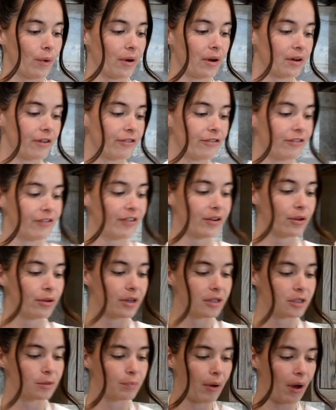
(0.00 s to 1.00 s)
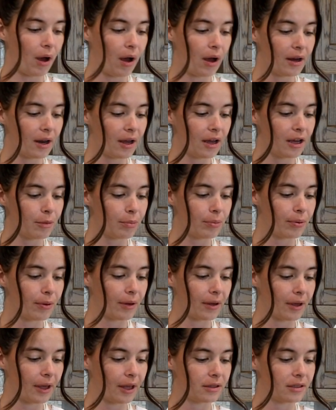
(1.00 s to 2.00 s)
We're gonna fill this pot up
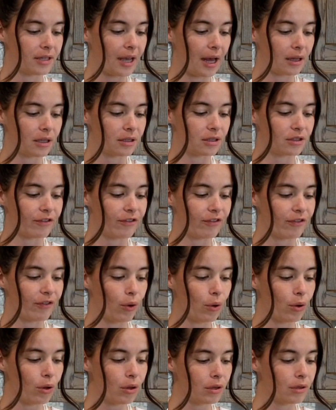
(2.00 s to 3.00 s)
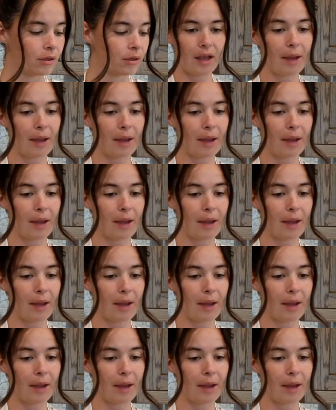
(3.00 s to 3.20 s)
until it's full.